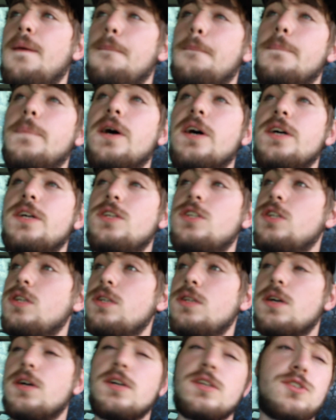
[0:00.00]
But
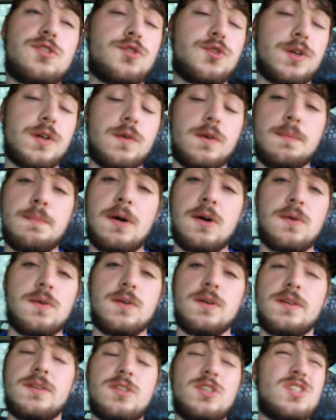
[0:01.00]
she does strictly bow
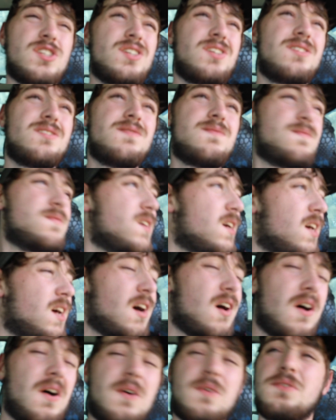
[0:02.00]
hunt. She
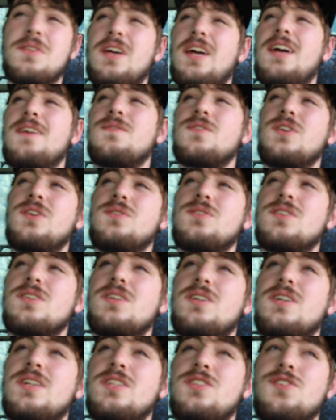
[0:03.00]
hardly ever uses a
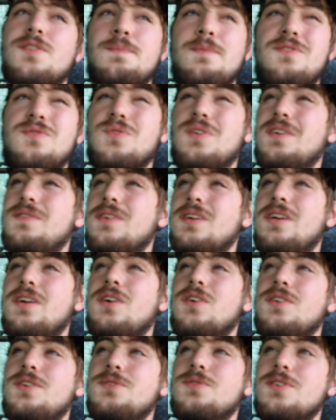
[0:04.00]
gun. It took me forever to
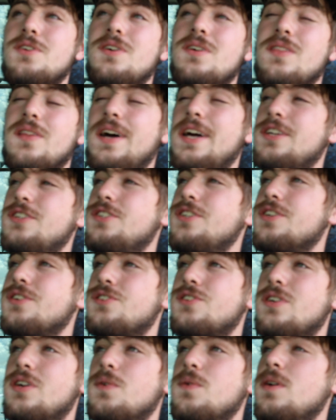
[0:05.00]
get her to use a gun last year,
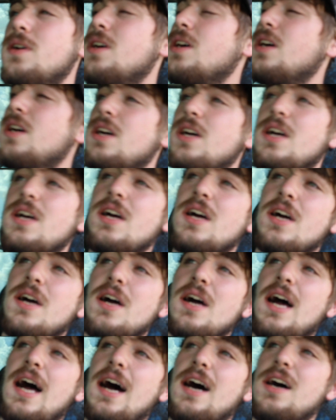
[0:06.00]
so
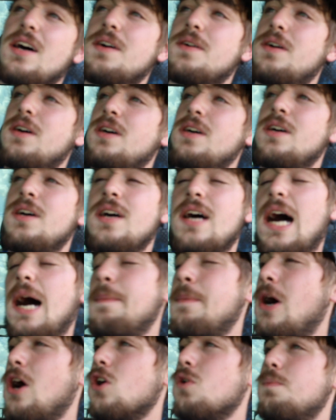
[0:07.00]

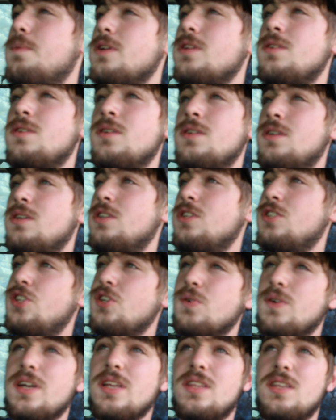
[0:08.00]
I'm hoping
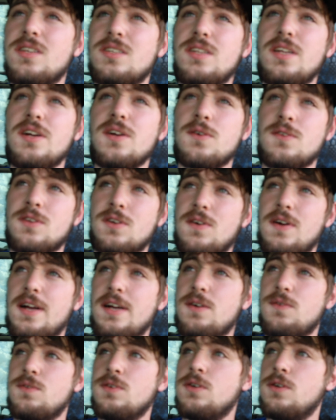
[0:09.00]
she'll get this deer on the
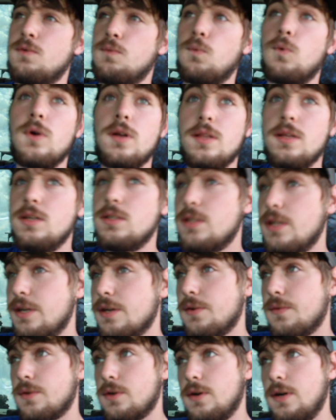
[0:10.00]
ground, one of these deer on the